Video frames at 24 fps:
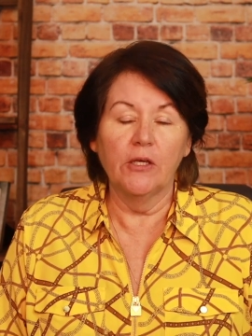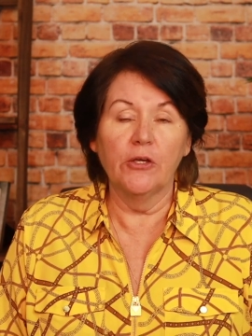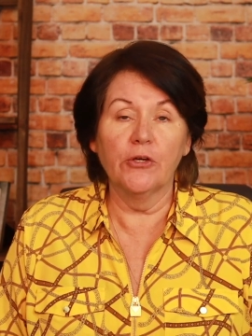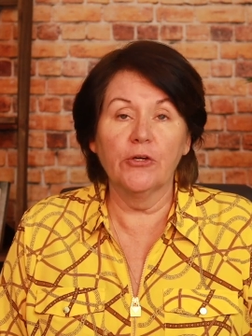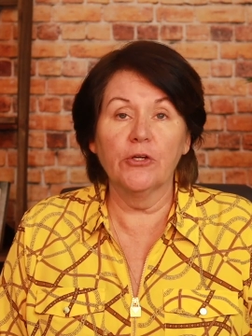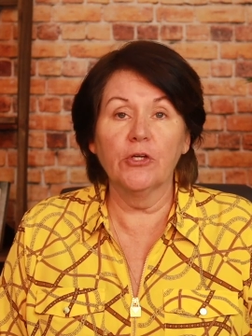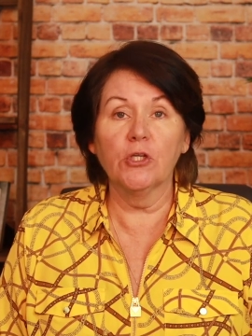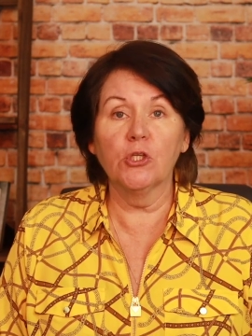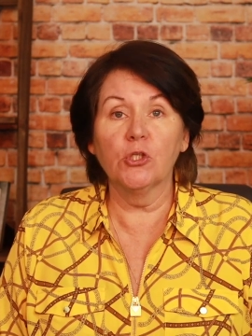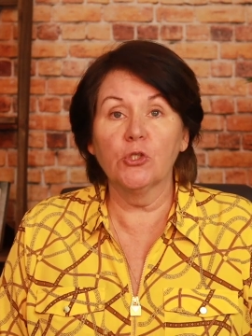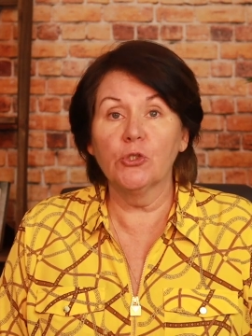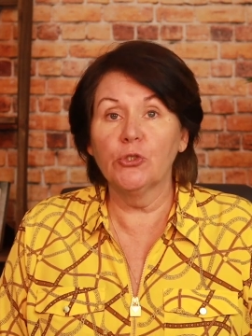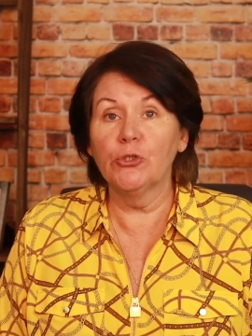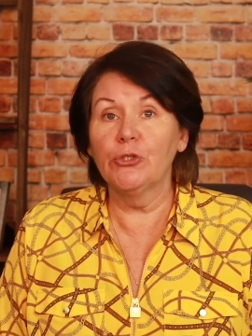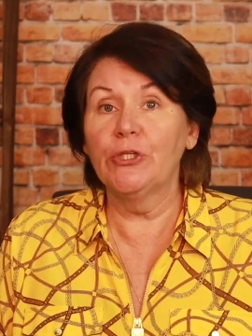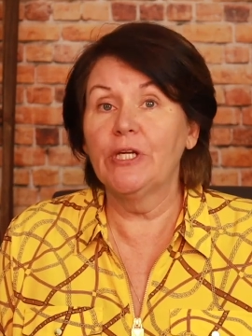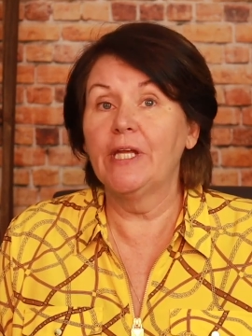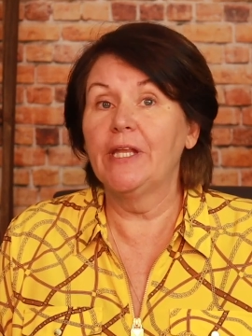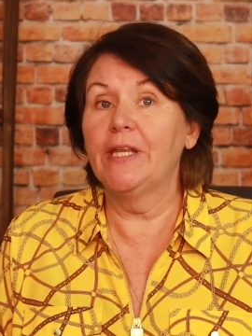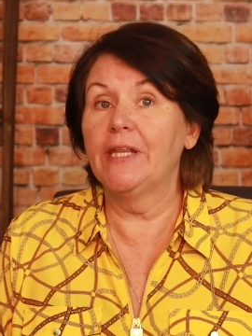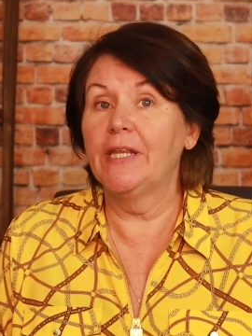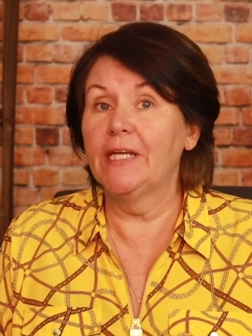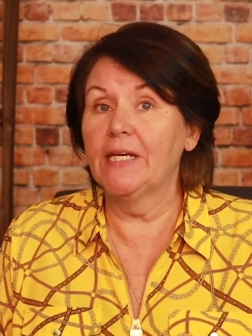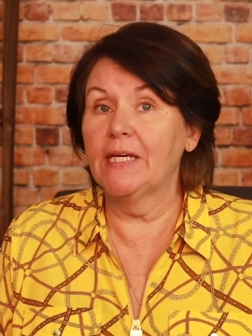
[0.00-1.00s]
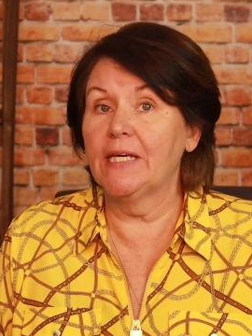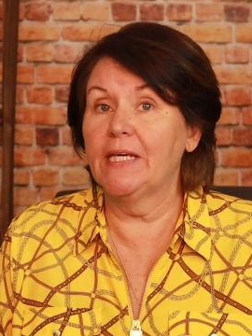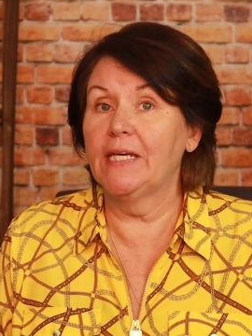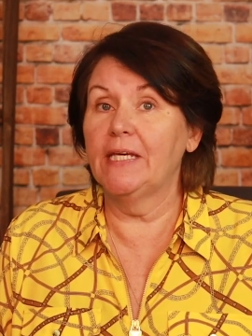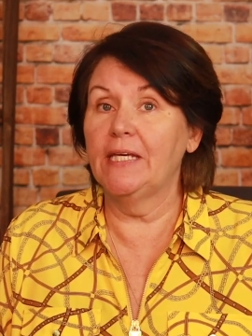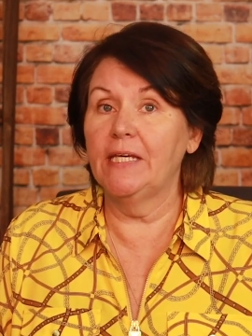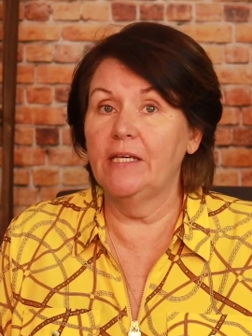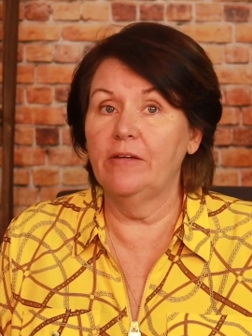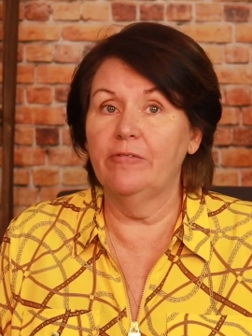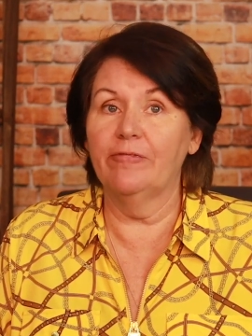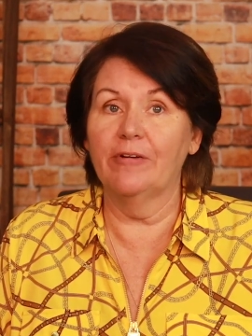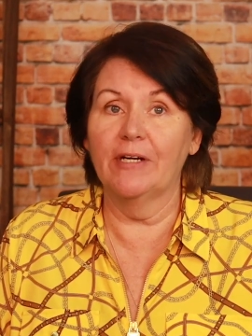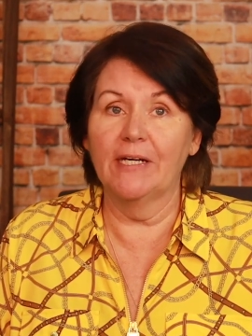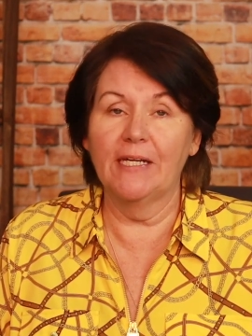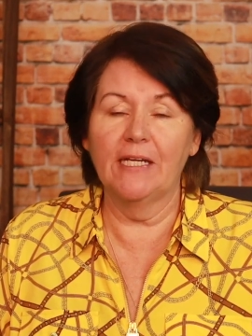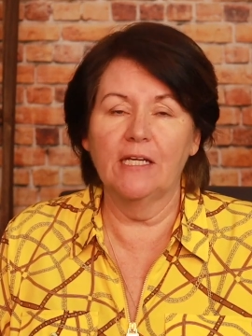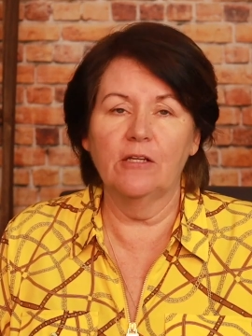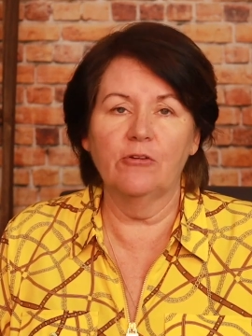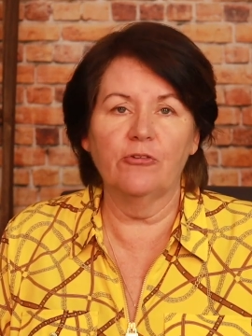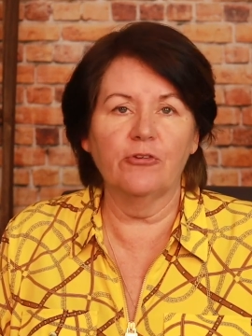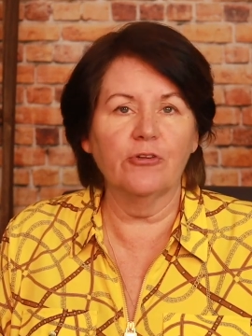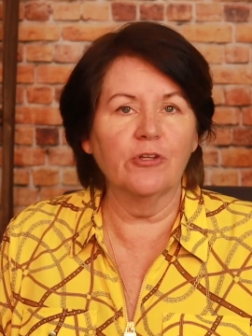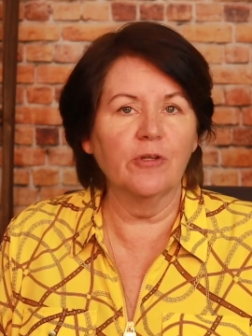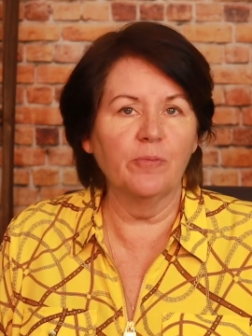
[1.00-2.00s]
you're going to learn the key
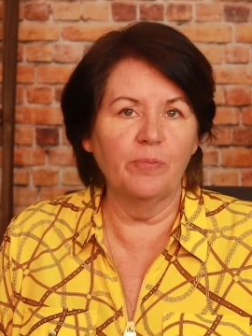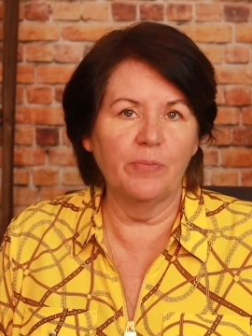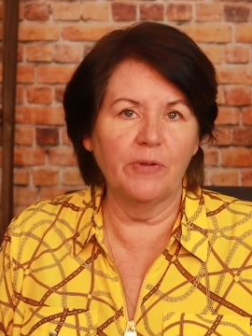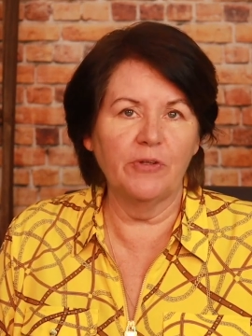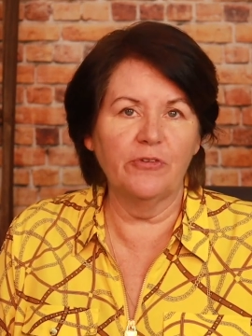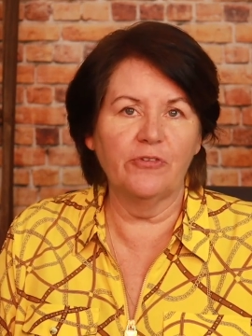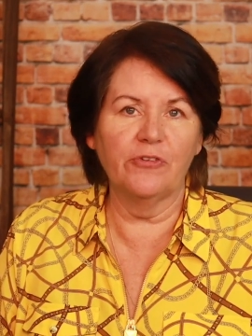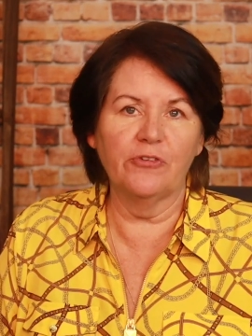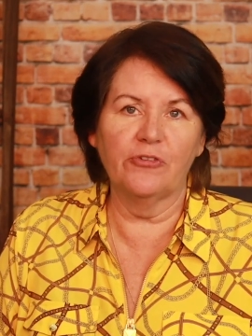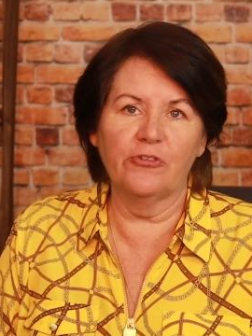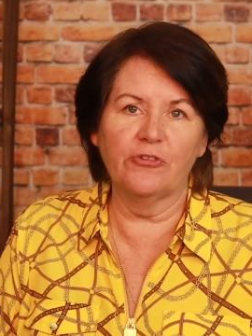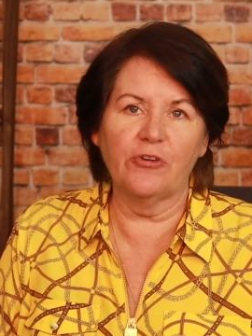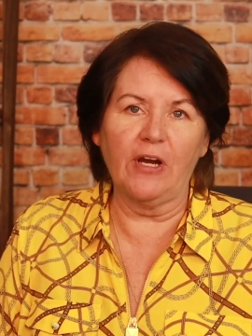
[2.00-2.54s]
financial and business